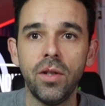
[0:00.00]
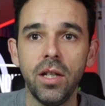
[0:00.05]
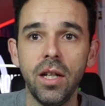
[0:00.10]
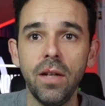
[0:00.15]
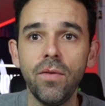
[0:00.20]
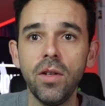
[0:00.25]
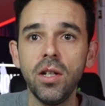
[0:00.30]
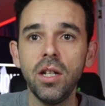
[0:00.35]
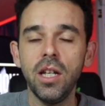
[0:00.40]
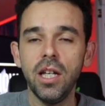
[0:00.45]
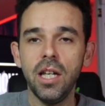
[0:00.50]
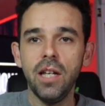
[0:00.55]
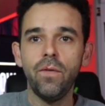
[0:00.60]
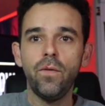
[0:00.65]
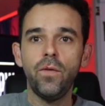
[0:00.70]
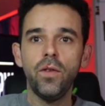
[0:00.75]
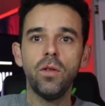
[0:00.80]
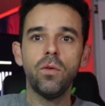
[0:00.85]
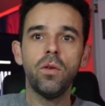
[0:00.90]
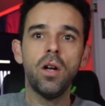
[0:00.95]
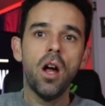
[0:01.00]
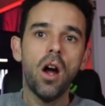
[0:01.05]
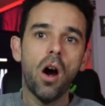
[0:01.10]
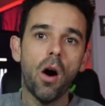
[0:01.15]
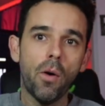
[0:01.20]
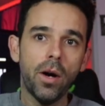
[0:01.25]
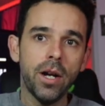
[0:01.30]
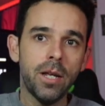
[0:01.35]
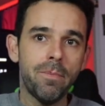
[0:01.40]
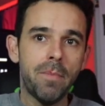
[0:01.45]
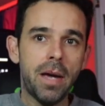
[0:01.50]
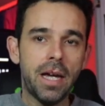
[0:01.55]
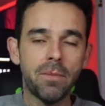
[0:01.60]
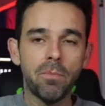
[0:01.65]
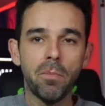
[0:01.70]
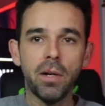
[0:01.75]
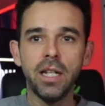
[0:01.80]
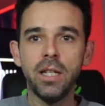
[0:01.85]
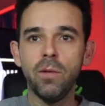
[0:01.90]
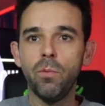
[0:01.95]
Even if you already make
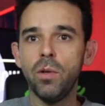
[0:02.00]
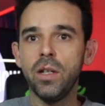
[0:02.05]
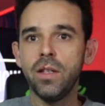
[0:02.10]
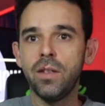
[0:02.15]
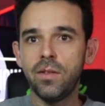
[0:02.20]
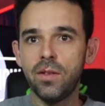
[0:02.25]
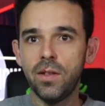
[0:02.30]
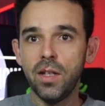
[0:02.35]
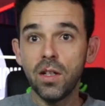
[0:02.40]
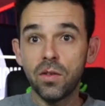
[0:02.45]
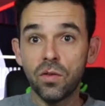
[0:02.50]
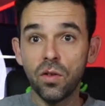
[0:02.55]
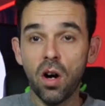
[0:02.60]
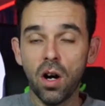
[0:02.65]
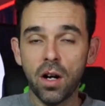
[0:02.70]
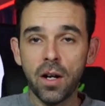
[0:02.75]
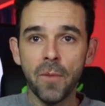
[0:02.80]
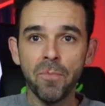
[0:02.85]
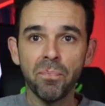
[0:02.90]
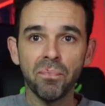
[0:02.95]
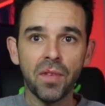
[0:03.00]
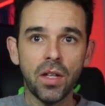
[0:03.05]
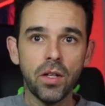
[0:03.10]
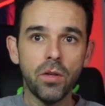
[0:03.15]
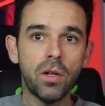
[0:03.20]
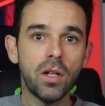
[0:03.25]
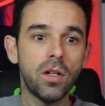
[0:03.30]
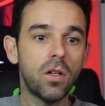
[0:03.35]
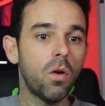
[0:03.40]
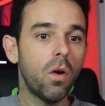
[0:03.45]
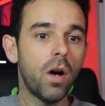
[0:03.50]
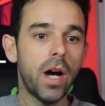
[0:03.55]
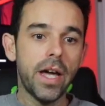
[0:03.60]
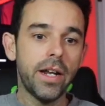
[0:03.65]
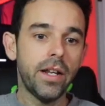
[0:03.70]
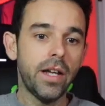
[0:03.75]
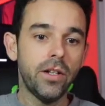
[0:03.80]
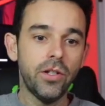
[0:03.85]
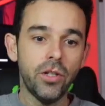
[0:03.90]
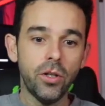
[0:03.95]
money with TikTok, you can go
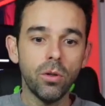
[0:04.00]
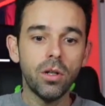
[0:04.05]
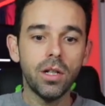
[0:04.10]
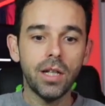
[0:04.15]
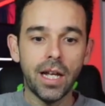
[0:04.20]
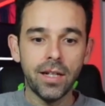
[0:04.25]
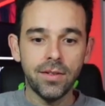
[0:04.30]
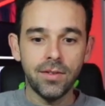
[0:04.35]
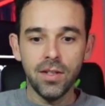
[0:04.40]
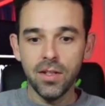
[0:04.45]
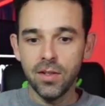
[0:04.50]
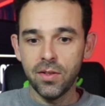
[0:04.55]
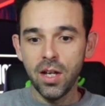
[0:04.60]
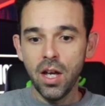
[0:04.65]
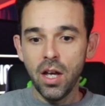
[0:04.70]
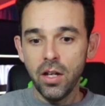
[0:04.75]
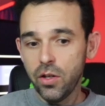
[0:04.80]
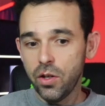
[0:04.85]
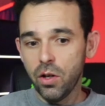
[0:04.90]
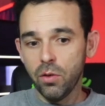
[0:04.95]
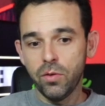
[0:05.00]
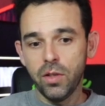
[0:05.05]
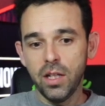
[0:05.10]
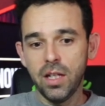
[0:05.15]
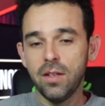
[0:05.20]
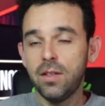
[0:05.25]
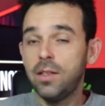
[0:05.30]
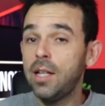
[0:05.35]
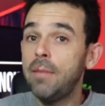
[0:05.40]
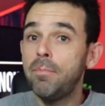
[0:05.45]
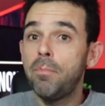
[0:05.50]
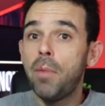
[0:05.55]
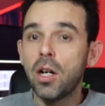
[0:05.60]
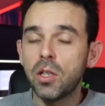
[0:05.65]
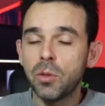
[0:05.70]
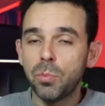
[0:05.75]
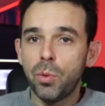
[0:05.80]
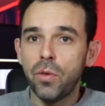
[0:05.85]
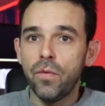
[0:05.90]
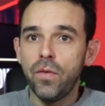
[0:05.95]
ahead and utilize this, to get
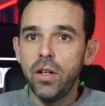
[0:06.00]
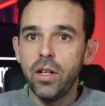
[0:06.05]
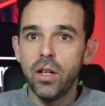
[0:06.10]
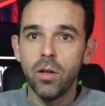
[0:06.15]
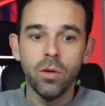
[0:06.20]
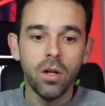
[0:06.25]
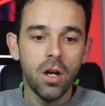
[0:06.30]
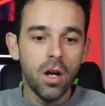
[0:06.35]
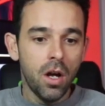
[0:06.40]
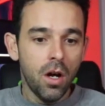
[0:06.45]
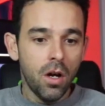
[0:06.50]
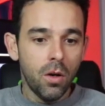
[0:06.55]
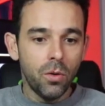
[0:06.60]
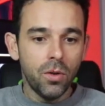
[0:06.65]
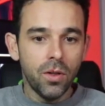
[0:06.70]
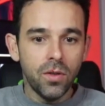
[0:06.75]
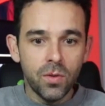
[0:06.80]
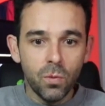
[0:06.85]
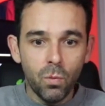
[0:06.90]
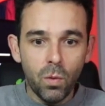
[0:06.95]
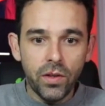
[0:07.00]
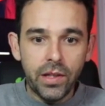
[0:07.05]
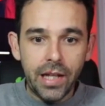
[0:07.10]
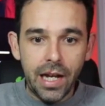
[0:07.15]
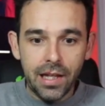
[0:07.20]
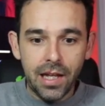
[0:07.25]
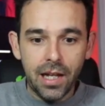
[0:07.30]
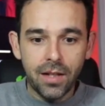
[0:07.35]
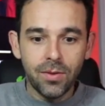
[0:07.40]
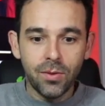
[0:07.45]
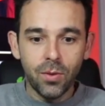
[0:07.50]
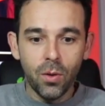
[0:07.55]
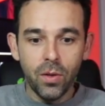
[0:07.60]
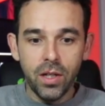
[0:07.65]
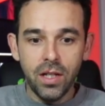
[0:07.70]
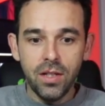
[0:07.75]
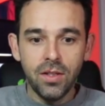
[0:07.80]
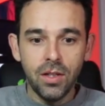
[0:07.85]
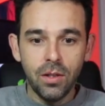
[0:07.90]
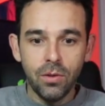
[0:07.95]
$10 per video. Who doesn't want that? That's so
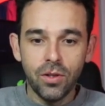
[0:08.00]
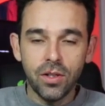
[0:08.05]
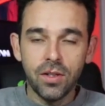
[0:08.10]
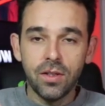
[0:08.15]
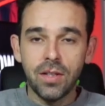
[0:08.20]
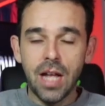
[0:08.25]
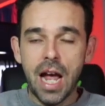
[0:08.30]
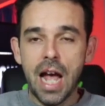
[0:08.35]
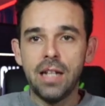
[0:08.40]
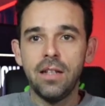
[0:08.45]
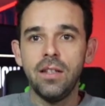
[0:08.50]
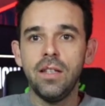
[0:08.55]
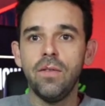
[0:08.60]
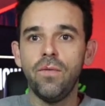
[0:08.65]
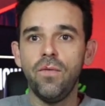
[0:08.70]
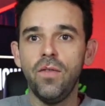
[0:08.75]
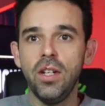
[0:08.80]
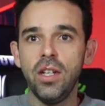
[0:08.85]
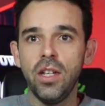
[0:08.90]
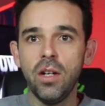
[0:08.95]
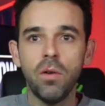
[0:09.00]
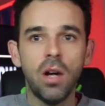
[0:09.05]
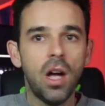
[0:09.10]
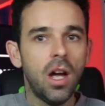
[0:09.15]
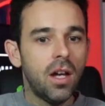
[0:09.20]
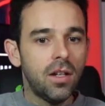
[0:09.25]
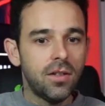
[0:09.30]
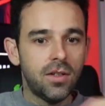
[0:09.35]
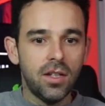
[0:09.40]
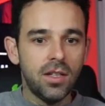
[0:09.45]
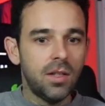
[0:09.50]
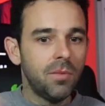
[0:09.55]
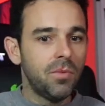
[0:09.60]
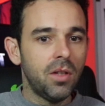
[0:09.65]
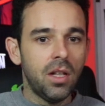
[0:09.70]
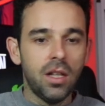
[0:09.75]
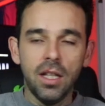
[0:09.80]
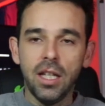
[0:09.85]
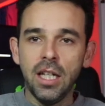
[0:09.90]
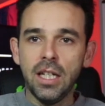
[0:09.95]
easy. You just add in the video, send them
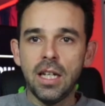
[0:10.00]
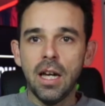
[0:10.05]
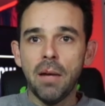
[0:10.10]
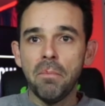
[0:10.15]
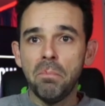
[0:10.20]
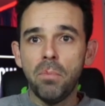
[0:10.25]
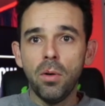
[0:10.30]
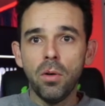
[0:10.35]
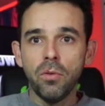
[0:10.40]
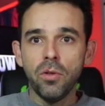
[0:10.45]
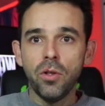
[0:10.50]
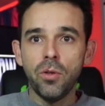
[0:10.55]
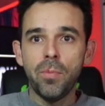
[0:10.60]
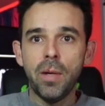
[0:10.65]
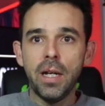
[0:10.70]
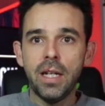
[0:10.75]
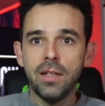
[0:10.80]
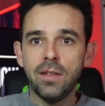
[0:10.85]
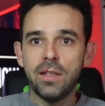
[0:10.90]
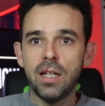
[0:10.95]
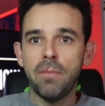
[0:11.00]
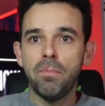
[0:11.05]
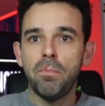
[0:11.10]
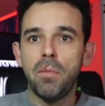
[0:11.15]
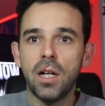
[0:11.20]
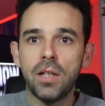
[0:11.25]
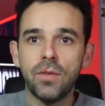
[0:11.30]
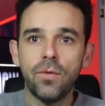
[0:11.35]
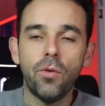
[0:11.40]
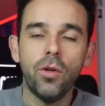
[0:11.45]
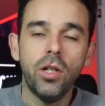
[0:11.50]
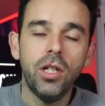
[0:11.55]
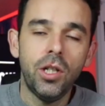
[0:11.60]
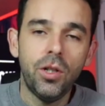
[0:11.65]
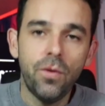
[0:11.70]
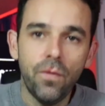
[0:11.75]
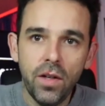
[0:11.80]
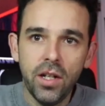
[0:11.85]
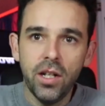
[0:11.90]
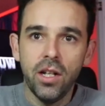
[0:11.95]
the link, and boom, you're making $10 for
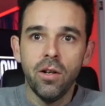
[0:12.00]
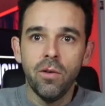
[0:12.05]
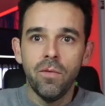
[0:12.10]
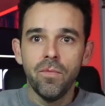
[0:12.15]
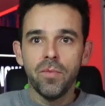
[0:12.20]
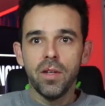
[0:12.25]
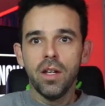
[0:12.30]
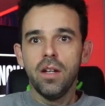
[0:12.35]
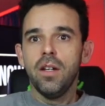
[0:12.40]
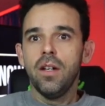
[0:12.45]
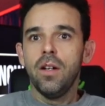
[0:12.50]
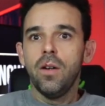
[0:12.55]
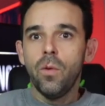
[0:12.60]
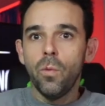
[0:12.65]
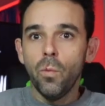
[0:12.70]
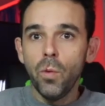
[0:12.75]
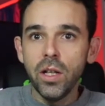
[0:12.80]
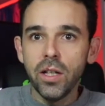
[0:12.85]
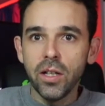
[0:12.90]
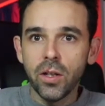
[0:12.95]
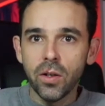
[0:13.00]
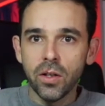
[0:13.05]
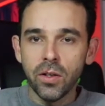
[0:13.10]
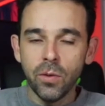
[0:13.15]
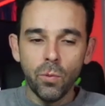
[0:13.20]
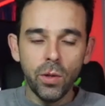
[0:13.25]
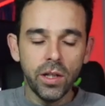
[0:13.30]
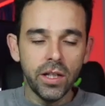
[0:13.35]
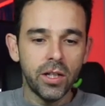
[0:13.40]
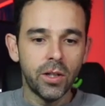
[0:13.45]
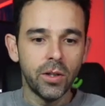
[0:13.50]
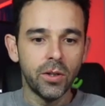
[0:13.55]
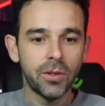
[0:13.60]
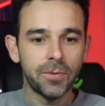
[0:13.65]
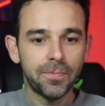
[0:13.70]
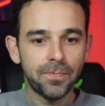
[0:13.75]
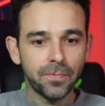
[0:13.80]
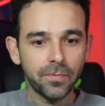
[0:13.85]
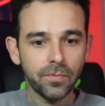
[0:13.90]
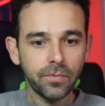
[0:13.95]
each video. Really good, really good.